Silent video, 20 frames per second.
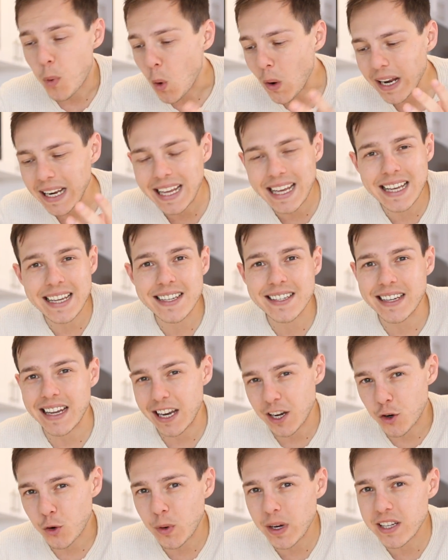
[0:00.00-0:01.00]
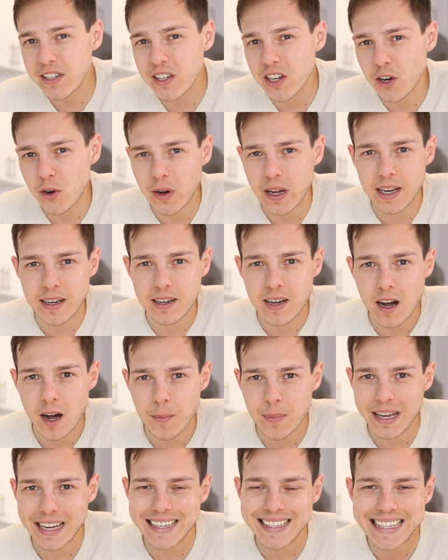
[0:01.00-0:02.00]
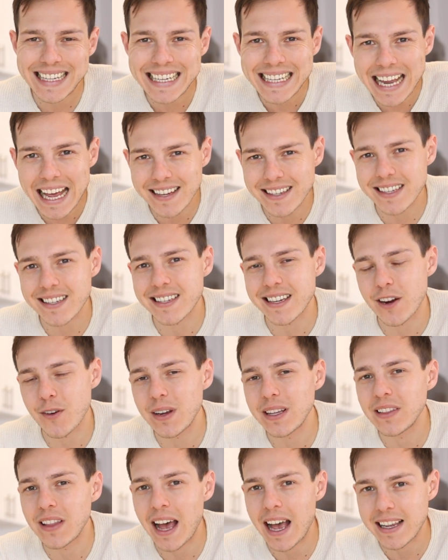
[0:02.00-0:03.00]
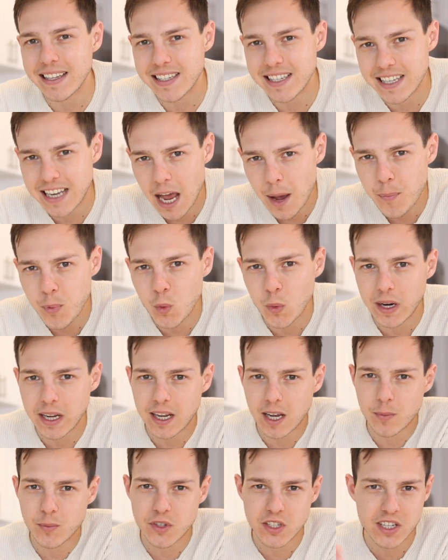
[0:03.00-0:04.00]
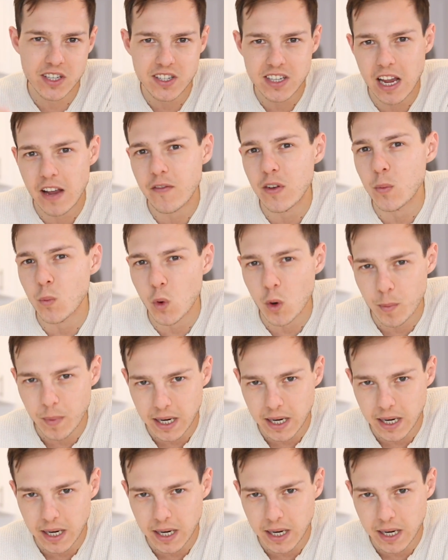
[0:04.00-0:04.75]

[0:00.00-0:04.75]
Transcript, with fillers: point is, increasing your income is the necessary last step when it comes to saving more